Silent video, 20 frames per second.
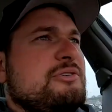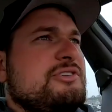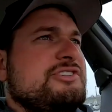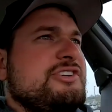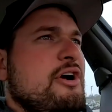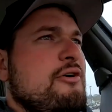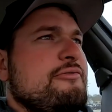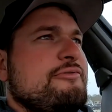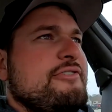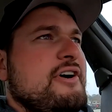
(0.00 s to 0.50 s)

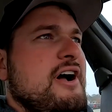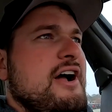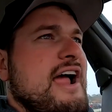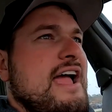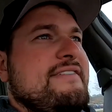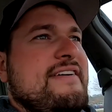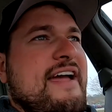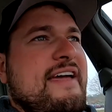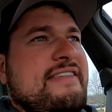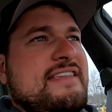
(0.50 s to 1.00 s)
So far
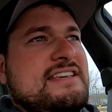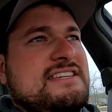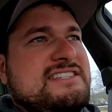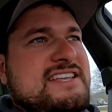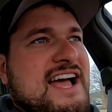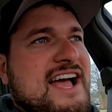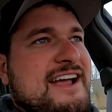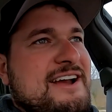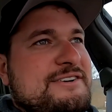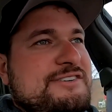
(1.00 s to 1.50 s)
I've had these
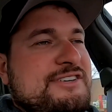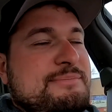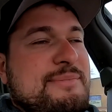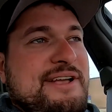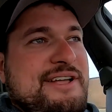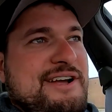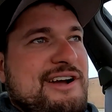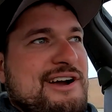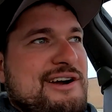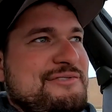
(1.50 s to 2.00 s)
tires on
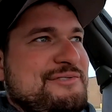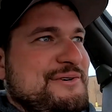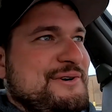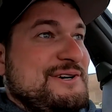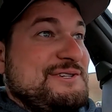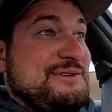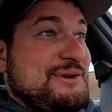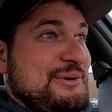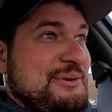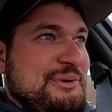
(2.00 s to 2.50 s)
my car for
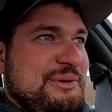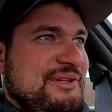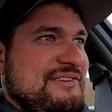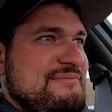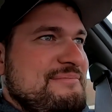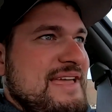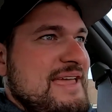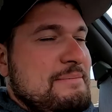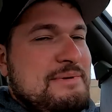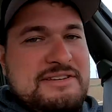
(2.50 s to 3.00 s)
a total
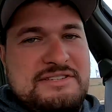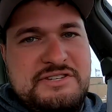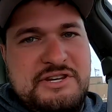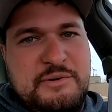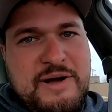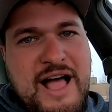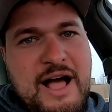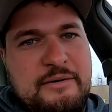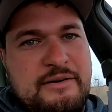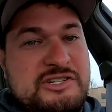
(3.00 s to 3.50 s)
of maybe
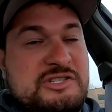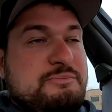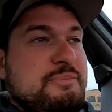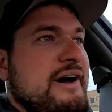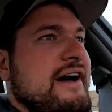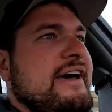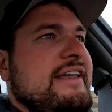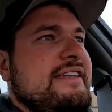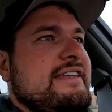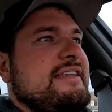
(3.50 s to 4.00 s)
2 hours,
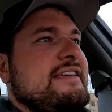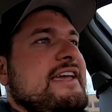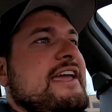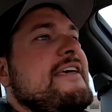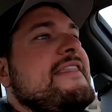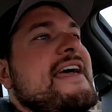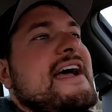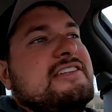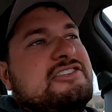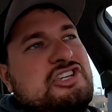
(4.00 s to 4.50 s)
but
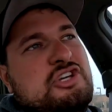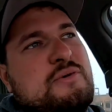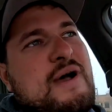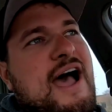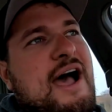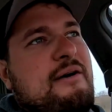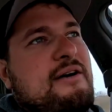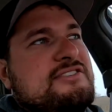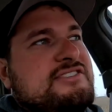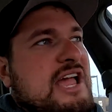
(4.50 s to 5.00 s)
in that 2
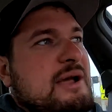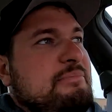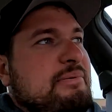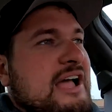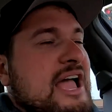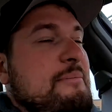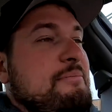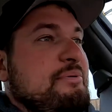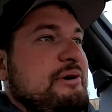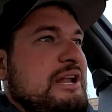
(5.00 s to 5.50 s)
hours I
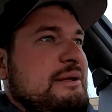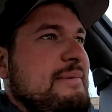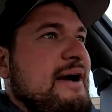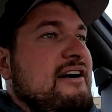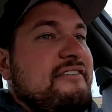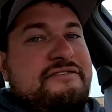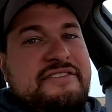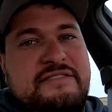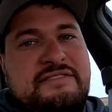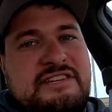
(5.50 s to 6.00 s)
probably put
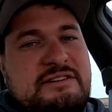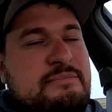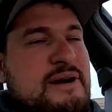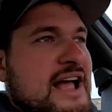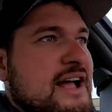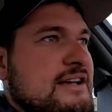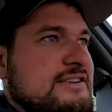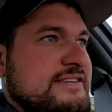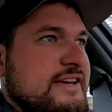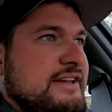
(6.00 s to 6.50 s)
about 50
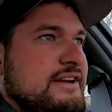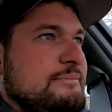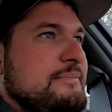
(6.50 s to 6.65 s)
miles on